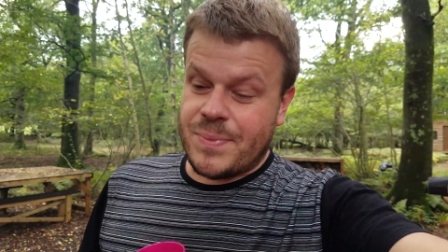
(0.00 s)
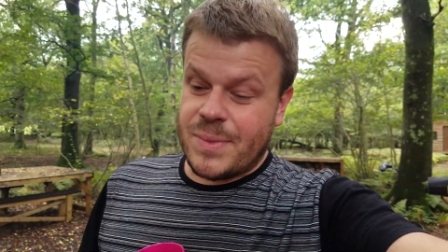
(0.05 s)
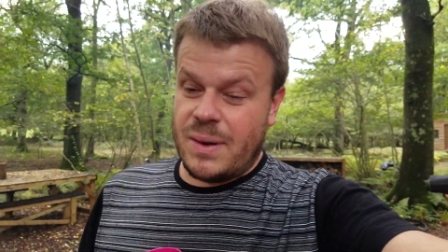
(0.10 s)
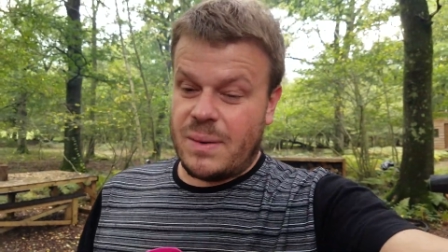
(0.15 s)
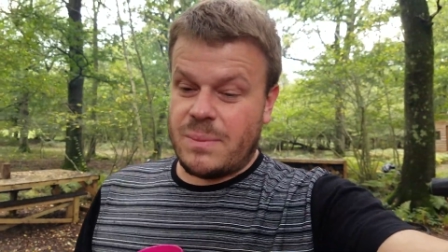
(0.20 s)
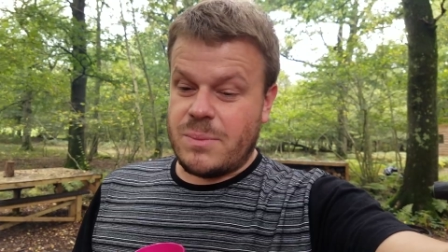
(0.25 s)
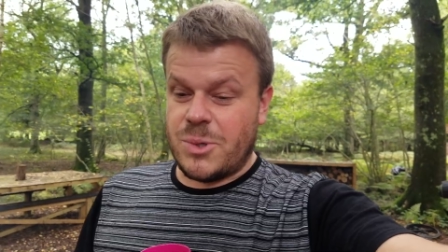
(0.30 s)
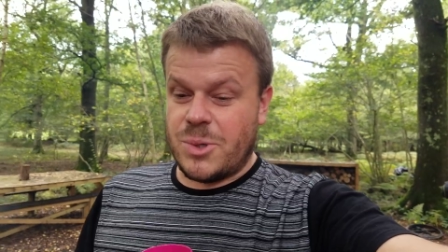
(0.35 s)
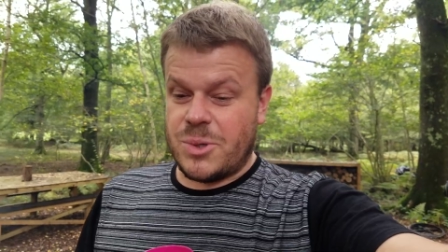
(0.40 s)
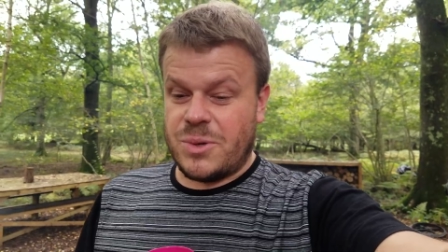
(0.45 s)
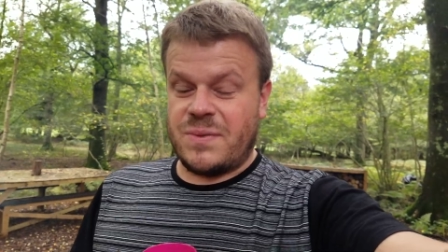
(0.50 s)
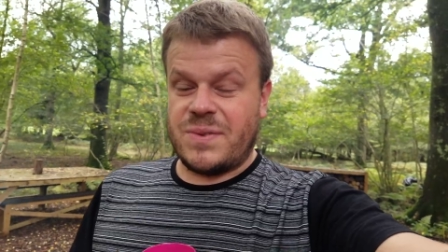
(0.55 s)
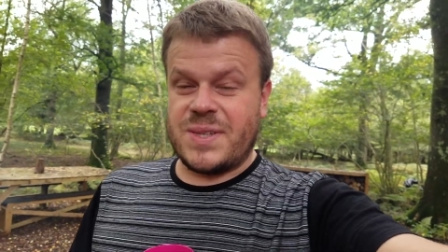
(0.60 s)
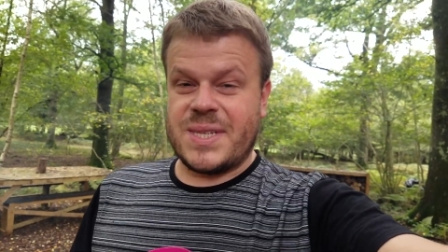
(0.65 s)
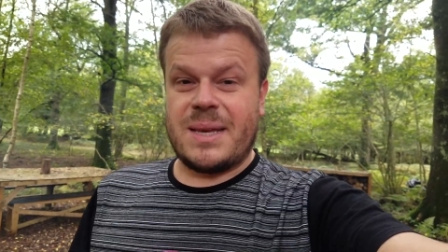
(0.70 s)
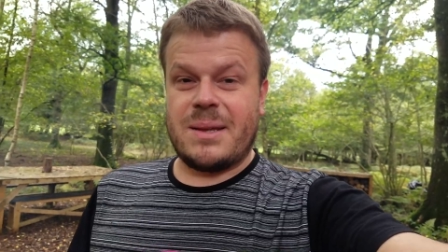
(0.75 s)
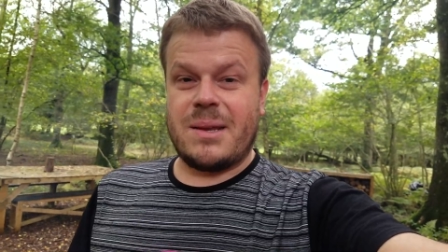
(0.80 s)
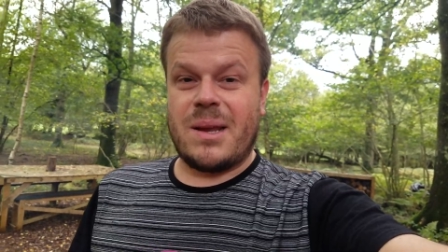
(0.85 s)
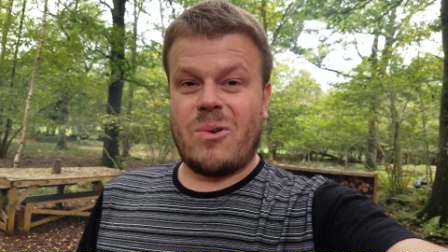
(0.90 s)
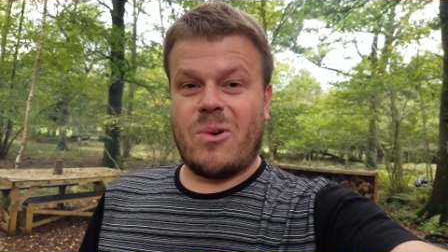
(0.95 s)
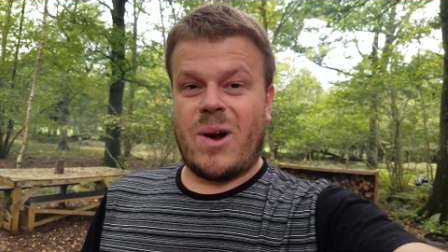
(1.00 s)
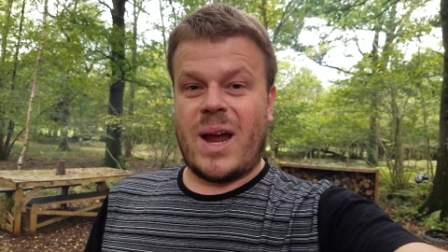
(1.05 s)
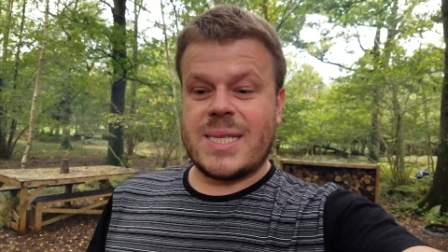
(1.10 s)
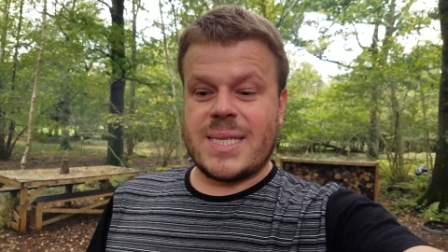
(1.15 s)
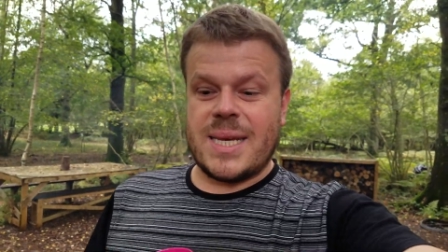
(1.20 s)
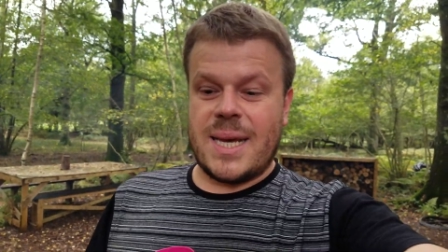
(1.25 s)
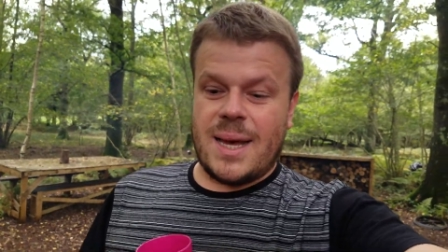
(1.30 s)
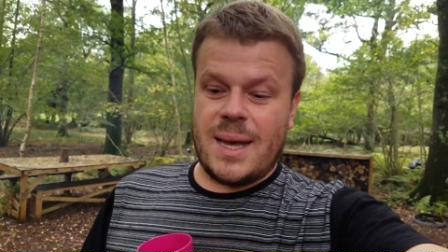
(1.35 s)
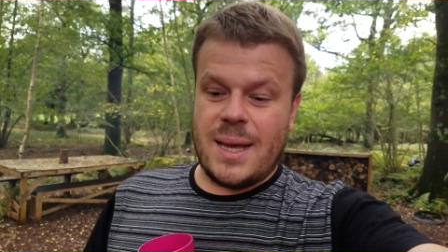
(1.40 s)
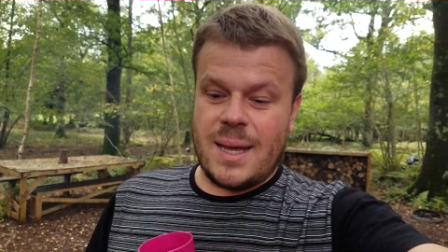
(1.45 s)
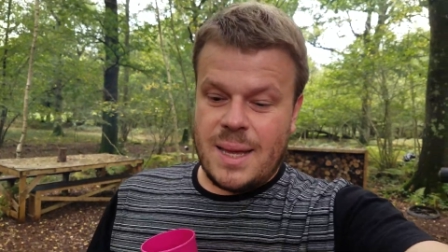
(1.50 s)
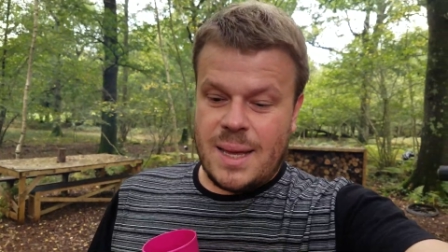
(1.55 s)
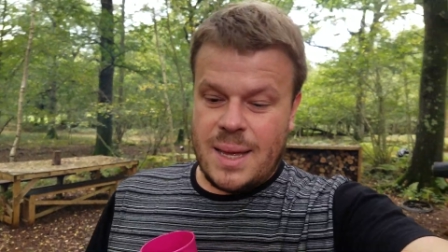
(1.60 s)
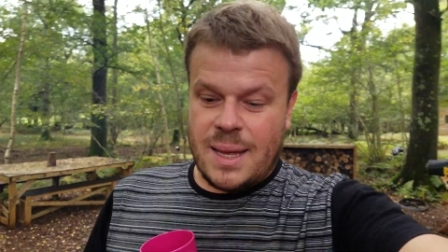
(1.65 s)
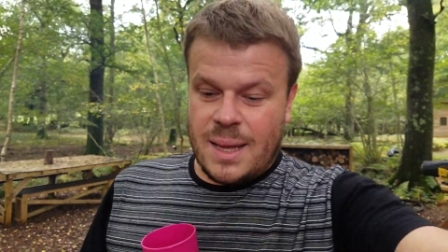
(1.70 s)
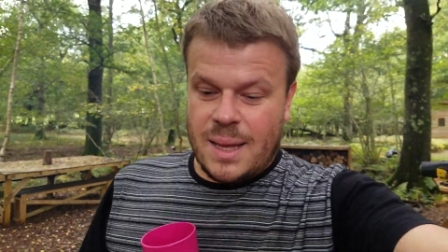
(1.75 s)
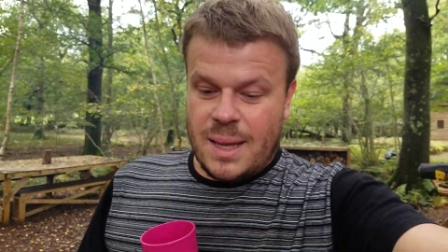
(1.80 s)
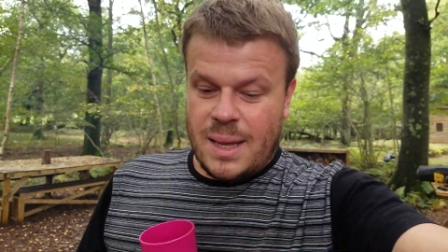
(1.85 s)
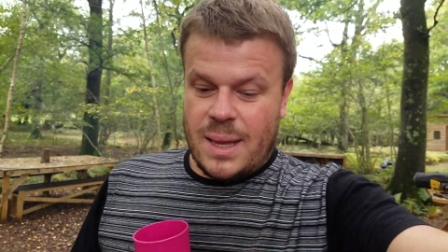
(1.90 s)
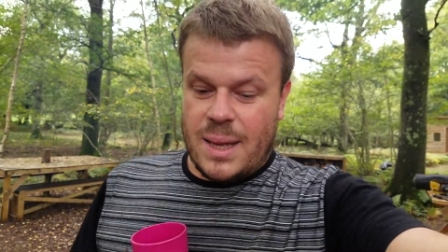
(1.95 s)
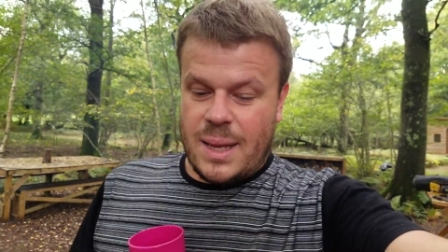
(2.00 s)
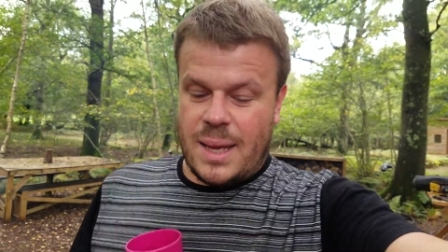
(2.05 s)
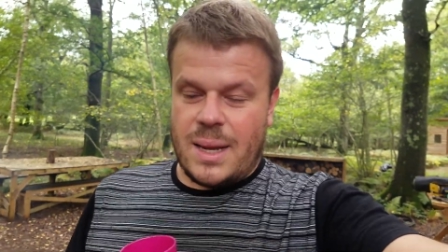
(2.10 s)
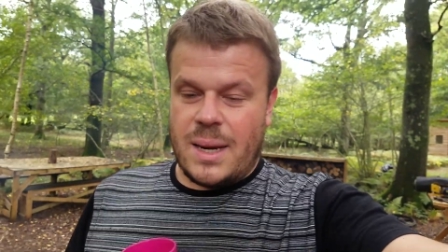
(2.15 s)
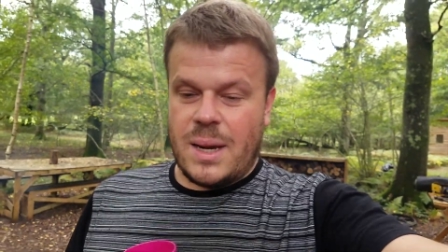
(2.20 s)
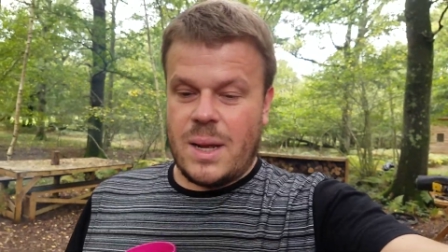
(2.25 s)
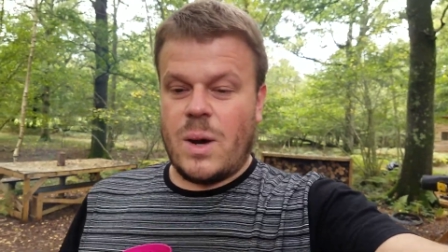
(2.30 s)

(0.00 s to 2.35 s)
I'm sure you've seen Greta and